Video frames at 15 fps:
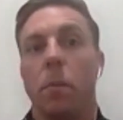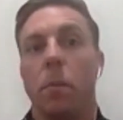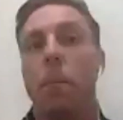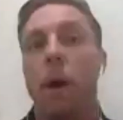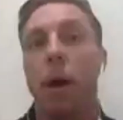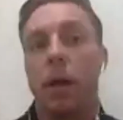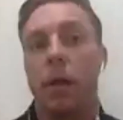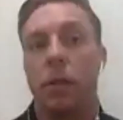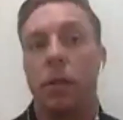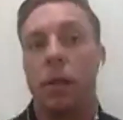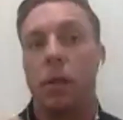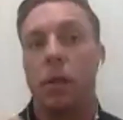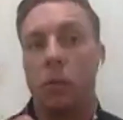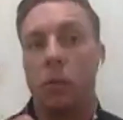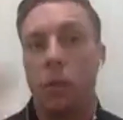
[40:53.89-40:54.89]
But
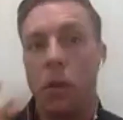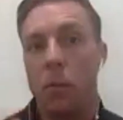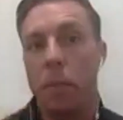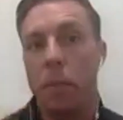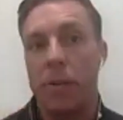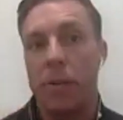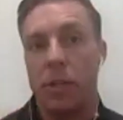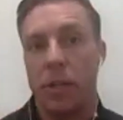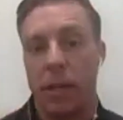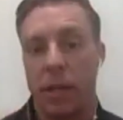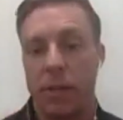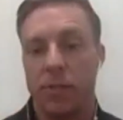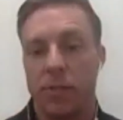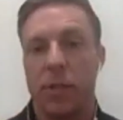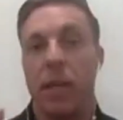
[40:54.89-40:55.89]
the real magic
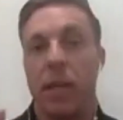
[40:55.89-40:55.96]
is